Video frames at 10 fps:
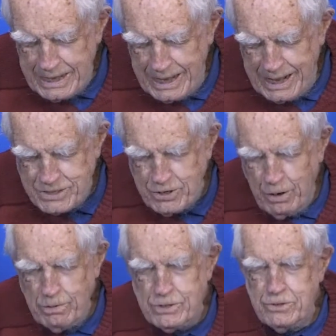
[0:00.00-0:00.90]
And so
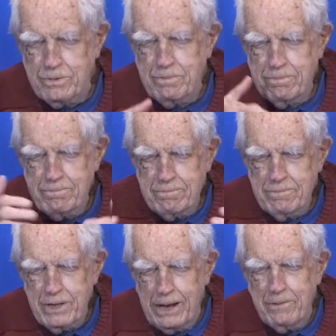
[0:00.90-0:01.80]
it was
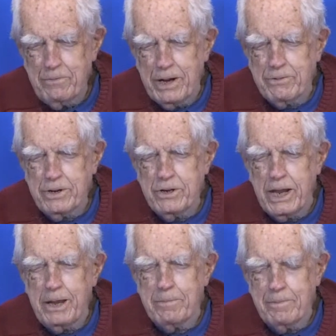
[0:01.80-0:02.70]
kind of a veteran
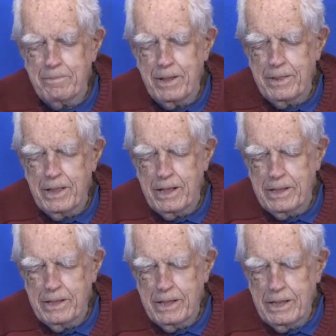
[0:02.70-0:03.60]
team.
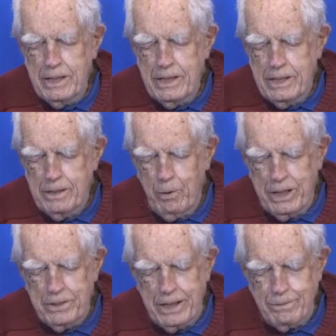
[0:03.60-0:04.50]
The way
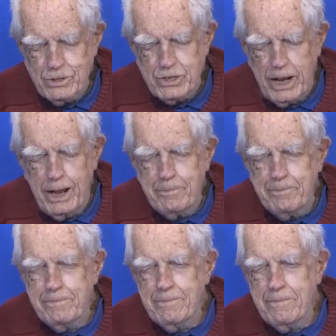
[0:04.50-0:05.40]
the thing was set
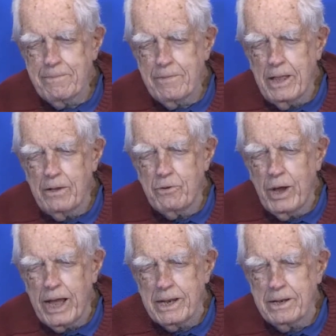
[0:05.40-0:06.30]
up, if you
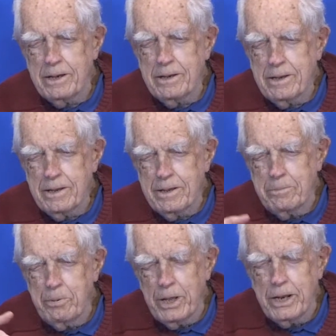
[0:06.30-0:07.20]
hadn't
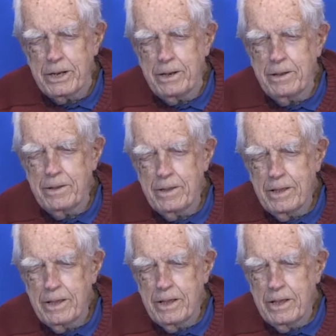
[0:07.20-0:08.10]
completed
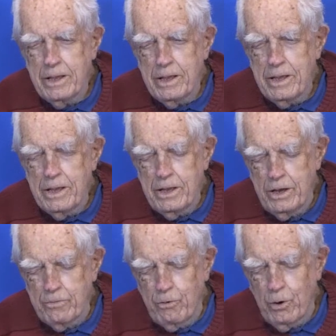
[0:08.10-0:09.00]

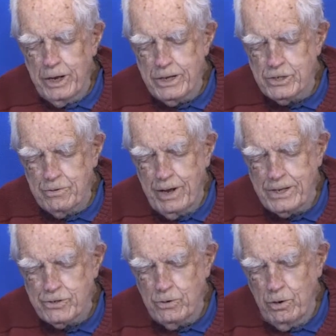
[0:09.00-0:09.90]
your four years of high
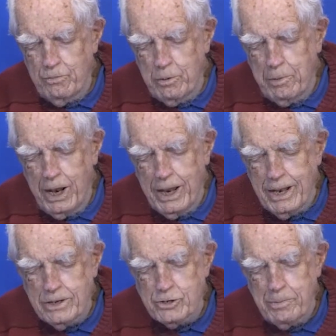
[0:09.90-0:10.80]
school football
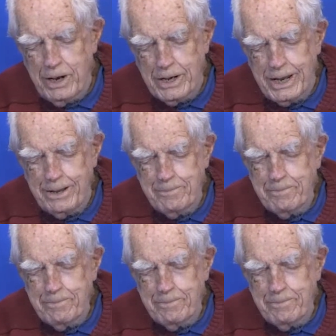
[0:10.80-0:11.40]
eligibility,